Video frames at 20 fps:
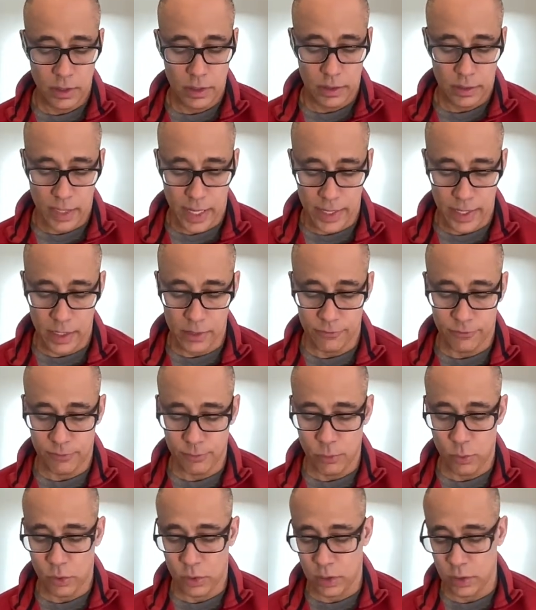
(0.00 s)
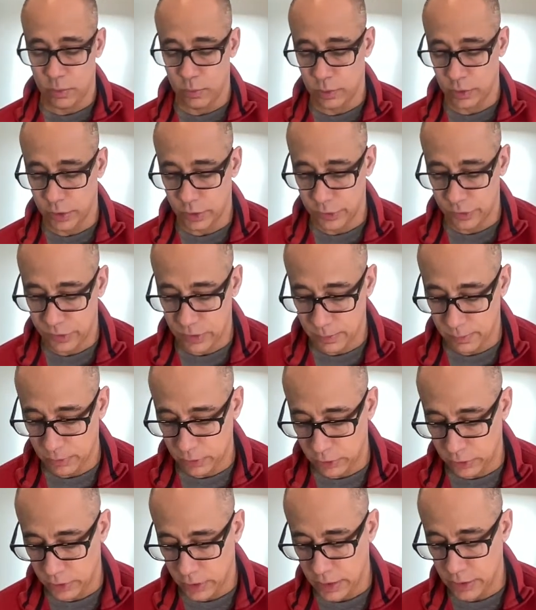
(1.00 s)
Canine femora were
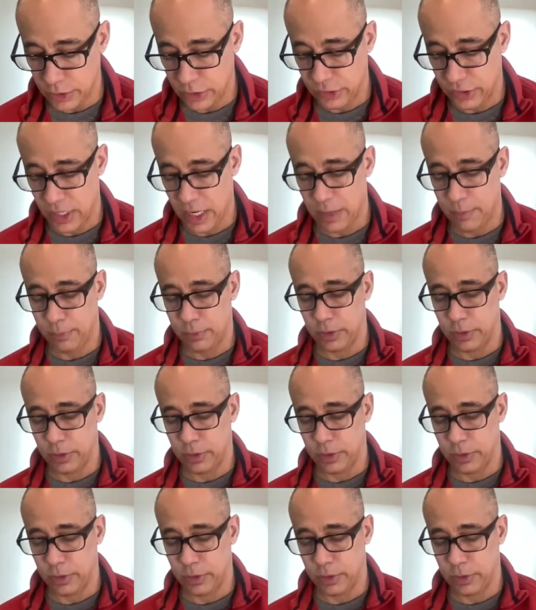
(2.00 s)
similar in shape